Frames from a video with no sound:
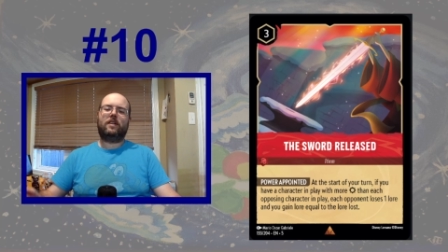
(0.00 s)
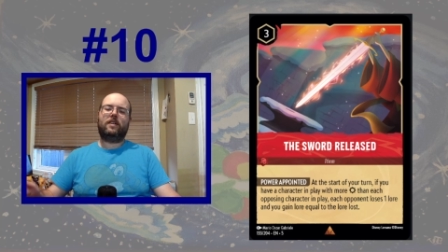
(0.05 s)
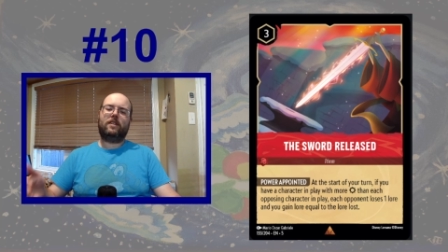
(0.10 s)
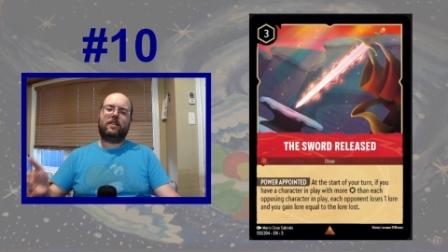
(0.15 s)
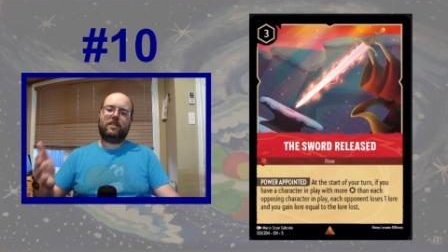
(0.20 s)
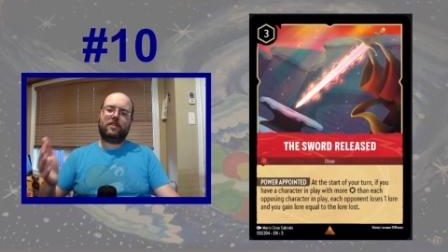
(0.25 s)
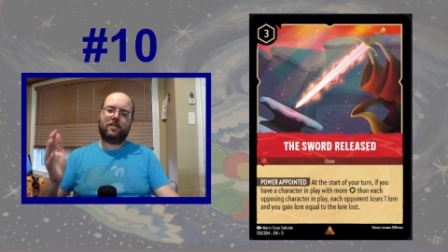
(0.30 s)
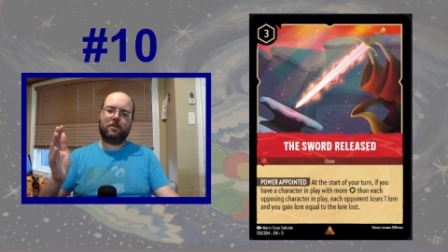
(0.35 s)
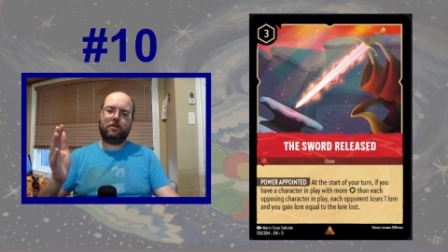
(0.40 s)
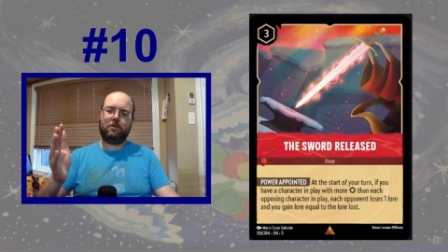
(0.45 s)

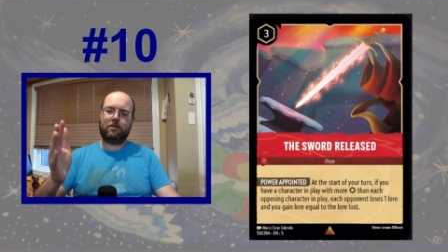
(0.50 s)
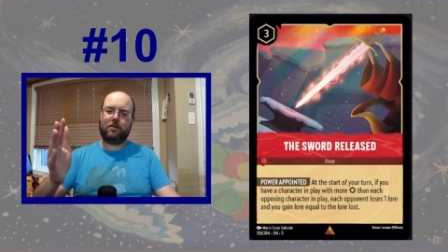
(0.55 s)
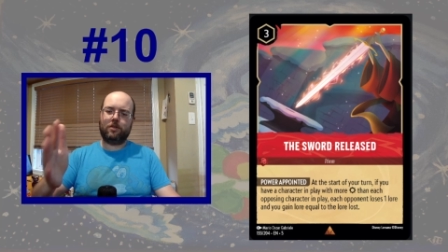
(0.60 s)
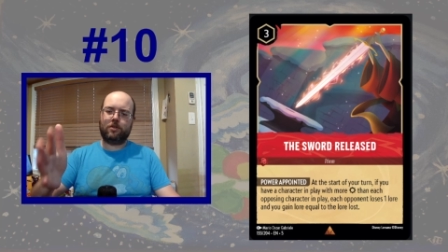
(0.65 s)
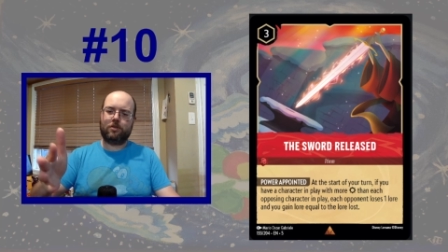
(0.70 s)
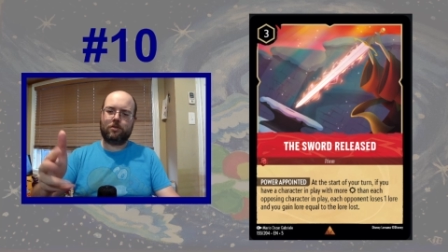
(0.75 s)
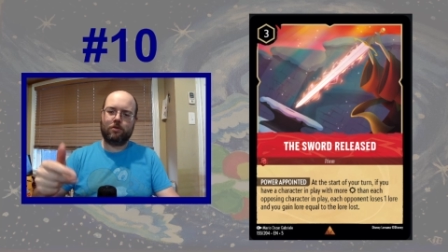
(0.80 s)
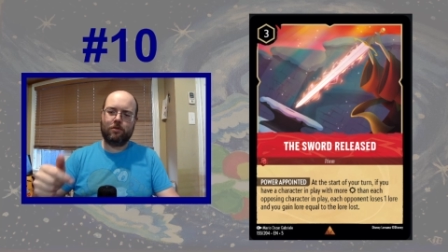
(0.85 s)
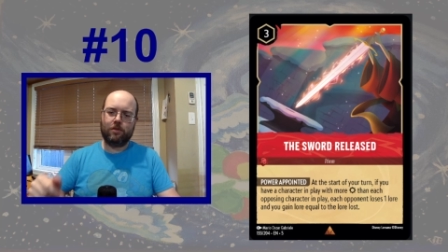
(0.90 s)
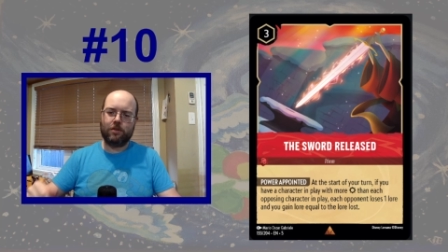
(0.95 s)
So the
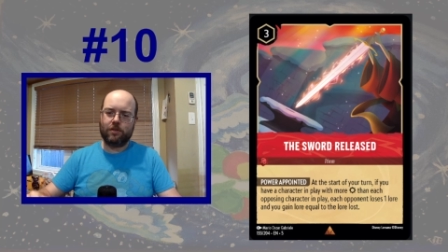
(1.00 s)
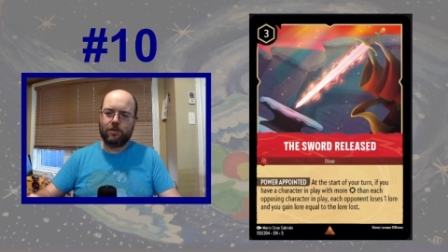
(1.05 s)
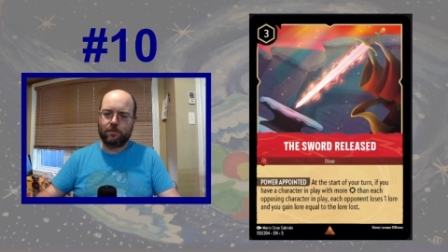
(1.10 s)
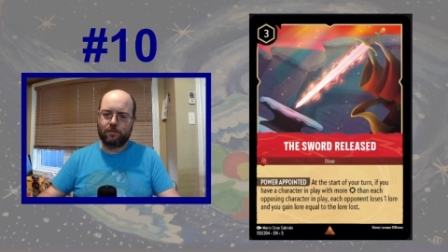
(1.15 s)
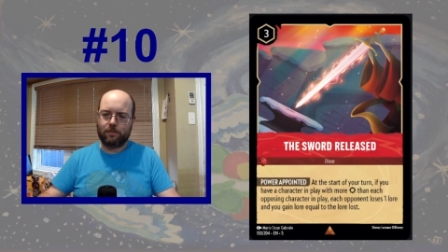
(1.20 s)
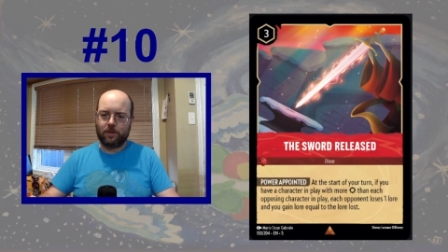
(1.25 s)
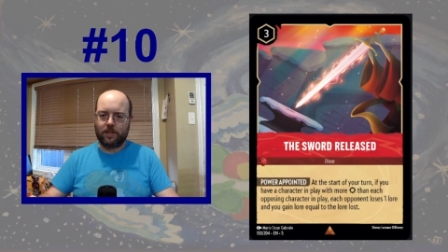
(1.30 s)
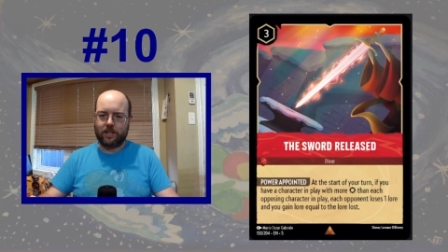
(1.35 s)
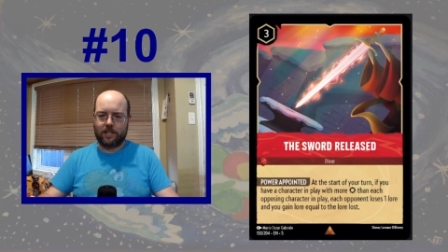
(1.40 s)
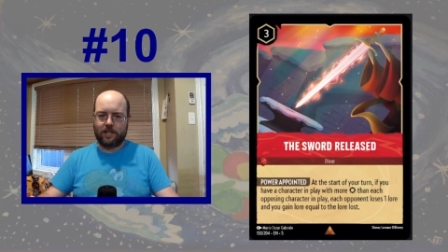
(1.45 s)
Swords
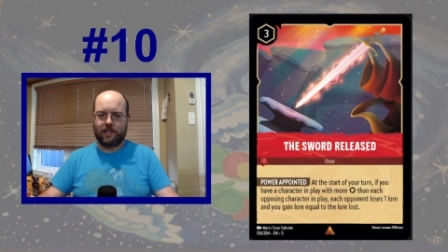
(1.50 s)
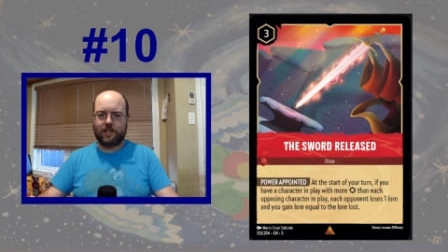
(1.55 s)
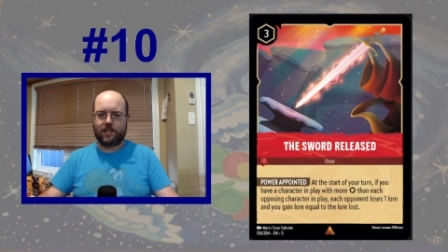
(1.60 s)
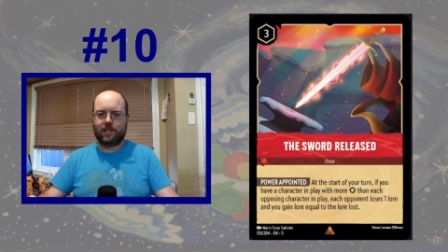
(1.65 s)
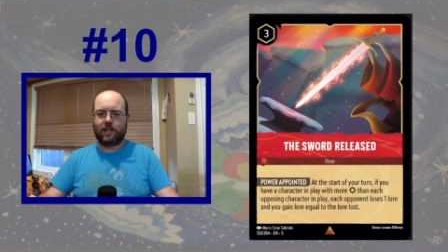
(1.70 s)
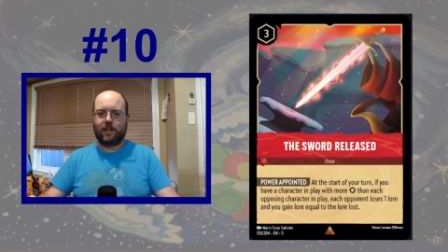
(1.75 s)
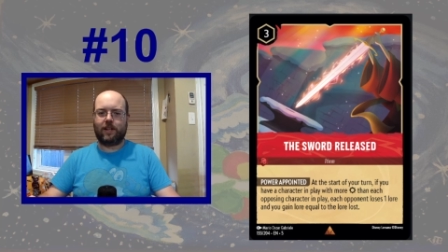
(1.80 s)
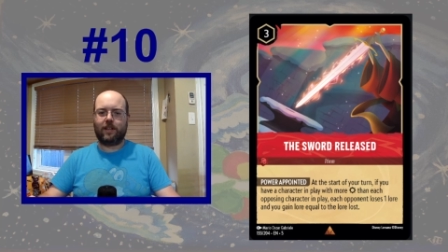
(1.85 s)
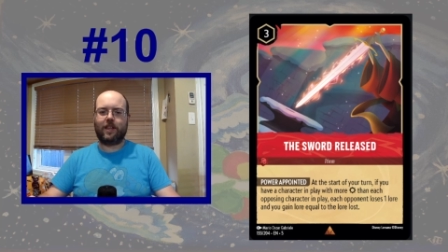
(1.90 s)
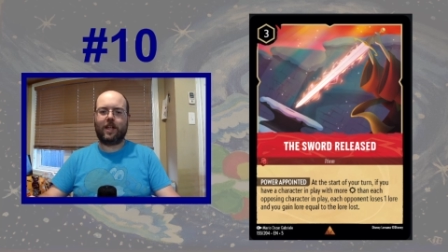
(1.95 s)
released
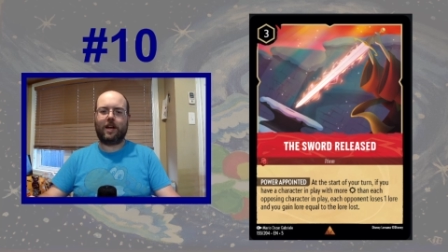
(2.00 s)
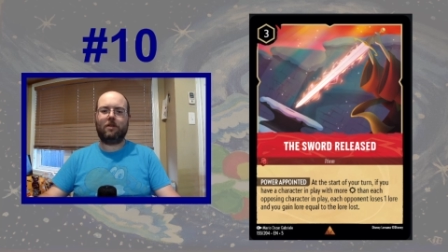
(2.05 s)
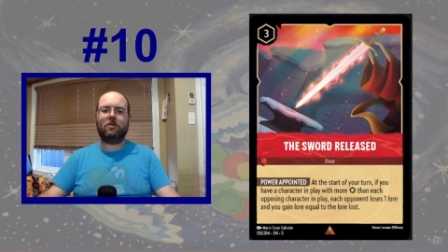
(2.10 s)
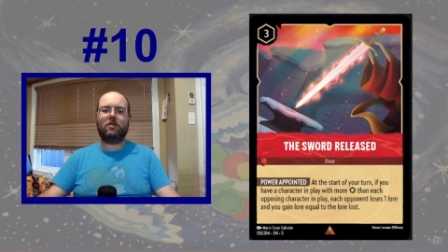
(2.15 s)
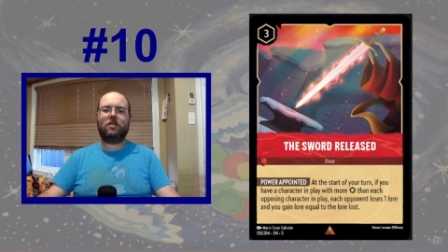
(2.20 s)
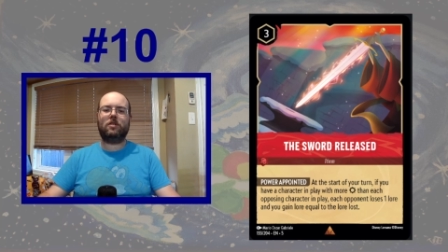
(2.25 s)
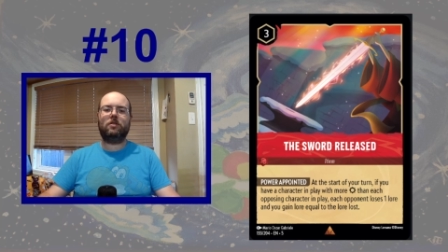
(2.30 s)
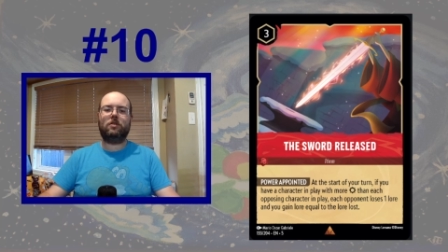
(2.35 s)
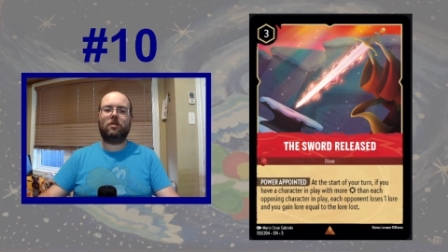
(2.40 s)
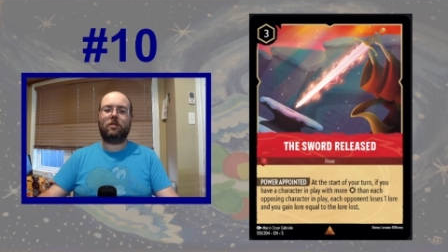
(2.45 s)
allows
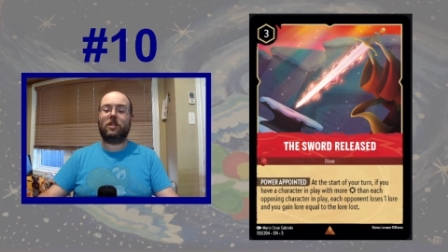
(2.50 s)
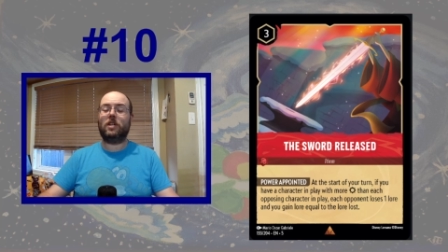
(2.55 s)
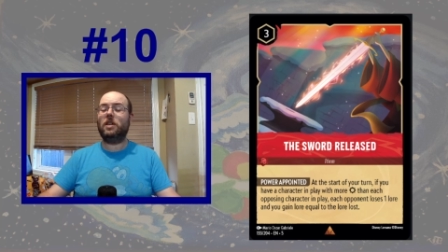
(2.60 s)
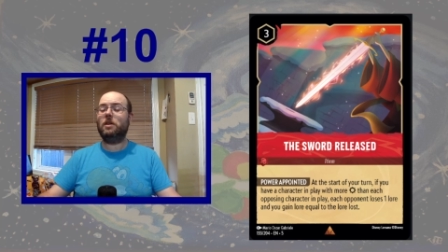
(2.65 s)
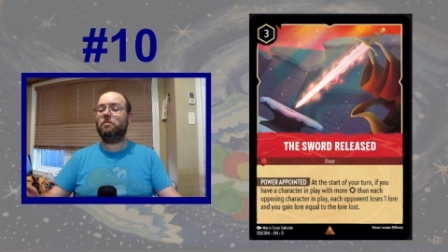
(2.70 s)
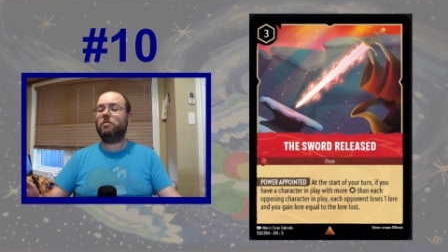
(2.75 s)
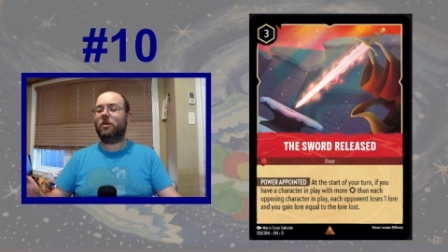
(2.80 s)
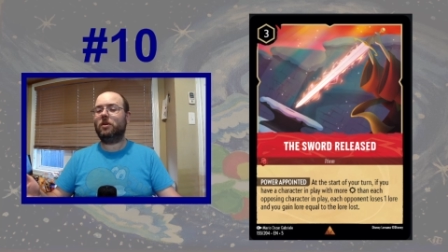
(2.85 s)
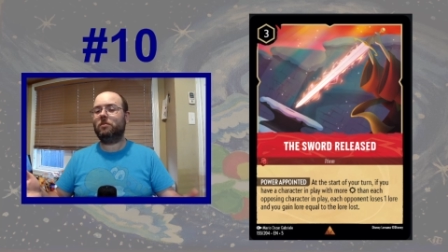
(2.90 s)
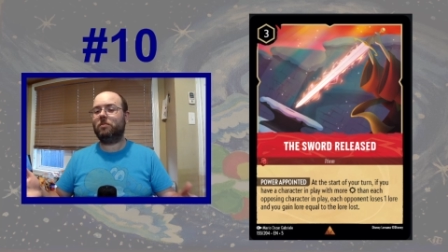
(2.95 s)
you to
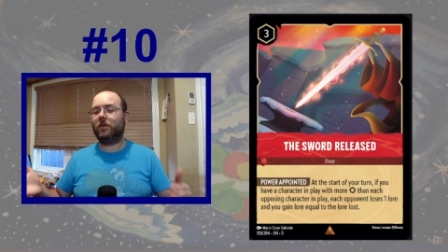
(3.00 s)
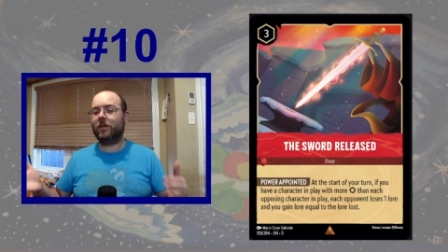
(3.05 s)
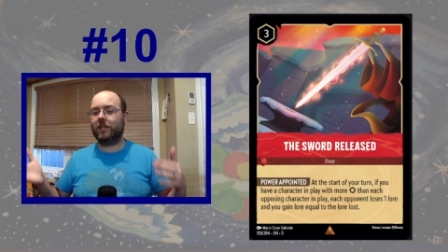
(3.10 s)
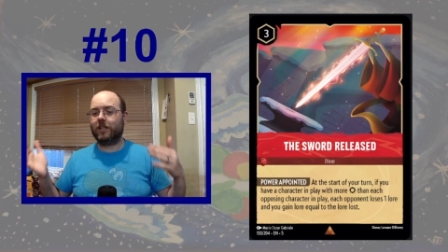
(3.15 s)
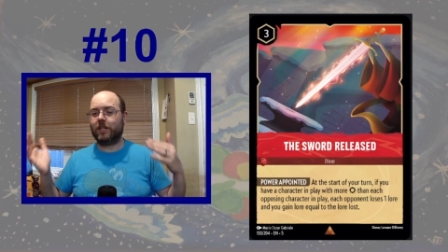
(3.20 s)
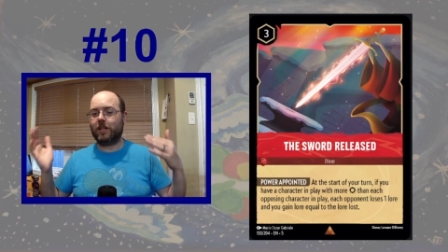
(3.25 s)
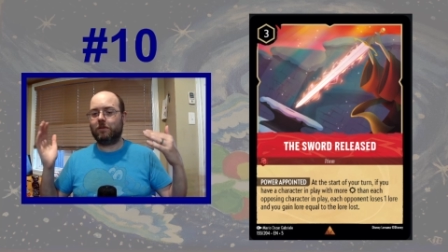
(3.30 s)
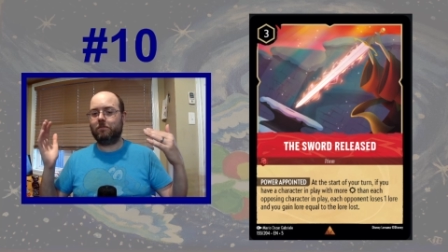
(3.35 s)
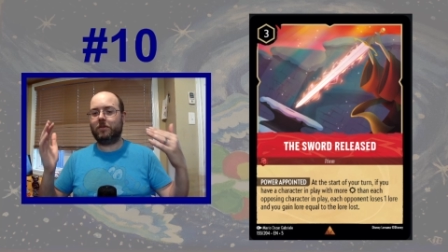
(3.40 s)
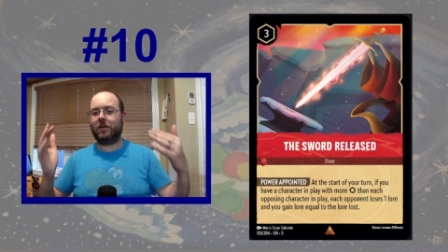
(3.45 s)
keep on playing
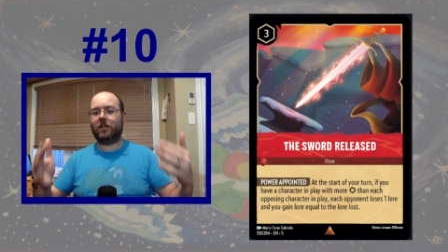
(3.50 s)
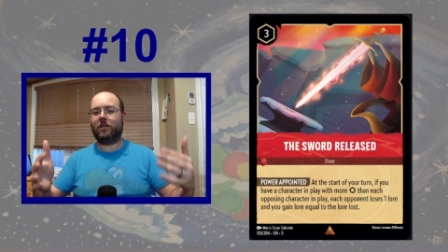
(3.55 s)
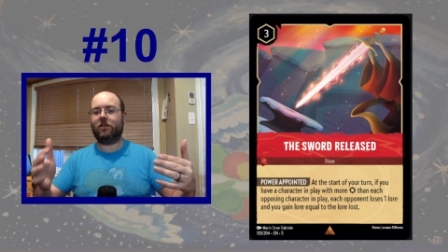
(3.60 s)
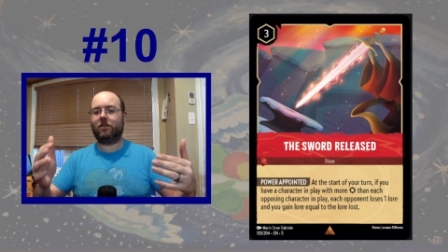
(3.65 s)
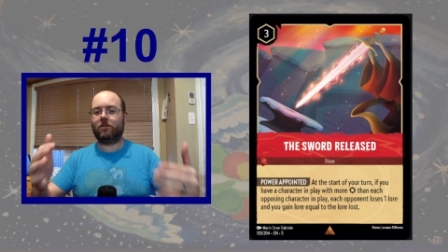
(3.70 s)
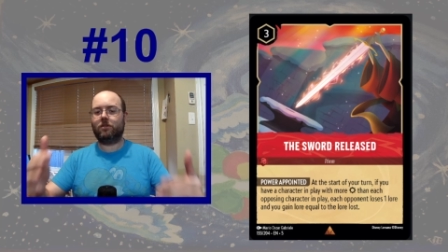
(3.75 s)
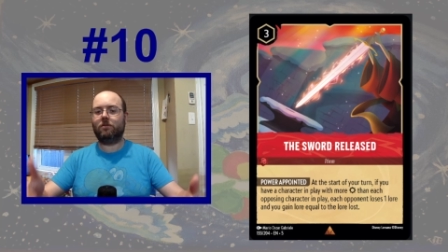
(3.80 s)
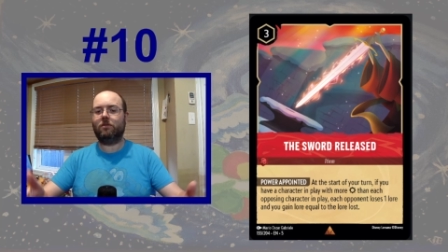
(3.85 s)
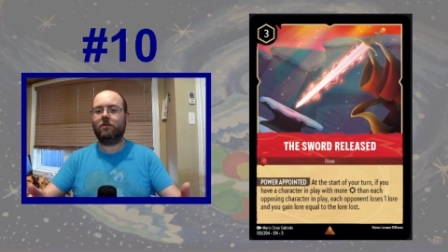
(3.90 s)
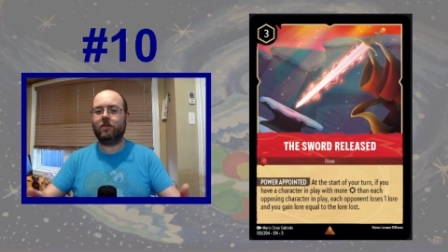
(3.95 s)
that big
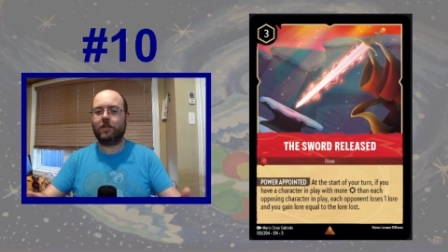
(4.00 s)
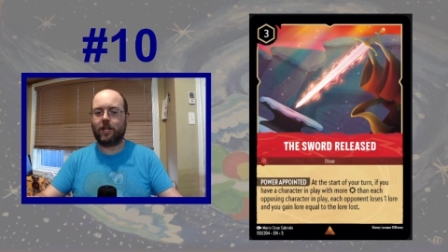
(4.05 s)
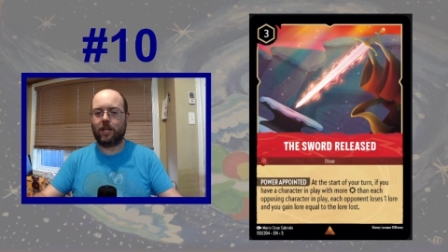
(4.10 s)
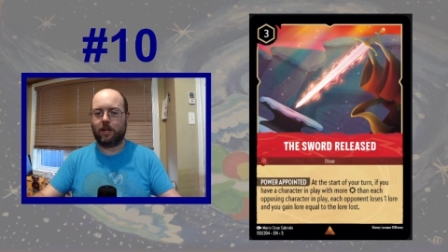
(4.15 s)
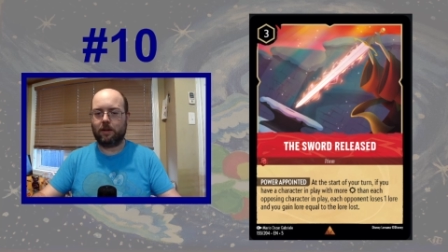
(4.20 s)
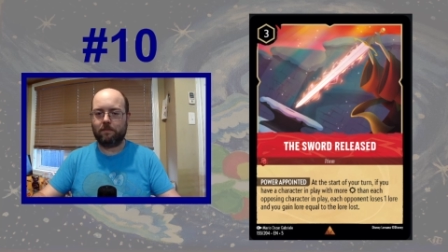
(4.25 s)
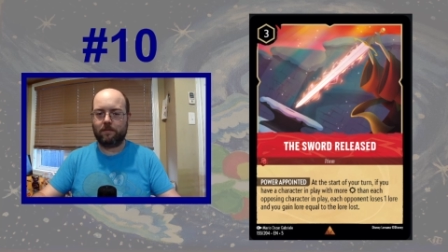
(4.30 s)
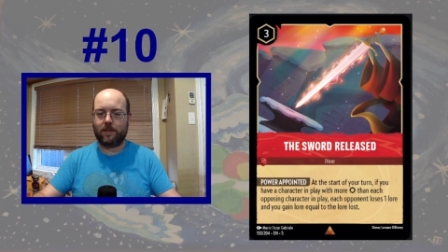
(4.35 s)
control game.